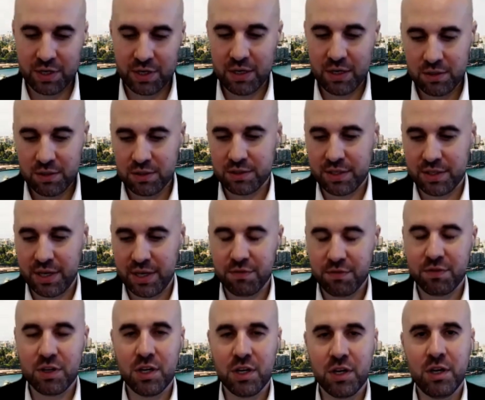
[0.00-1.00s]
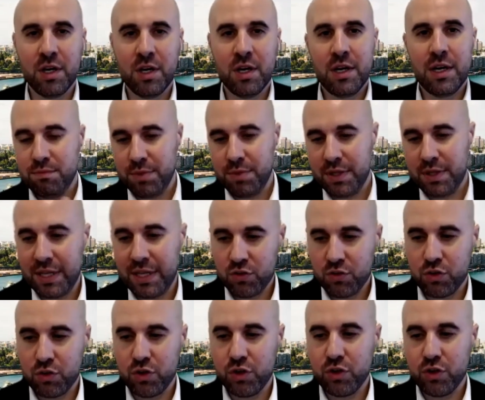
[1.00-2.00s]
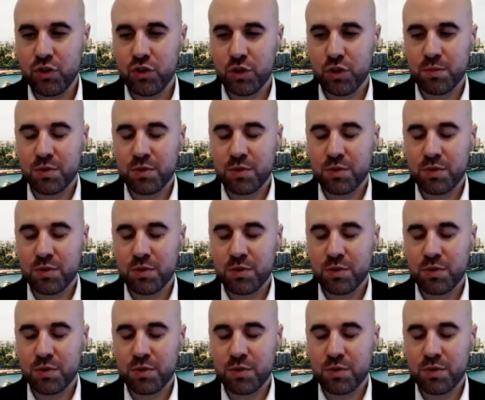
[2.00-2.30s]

now because they have video, but that's on YouTube.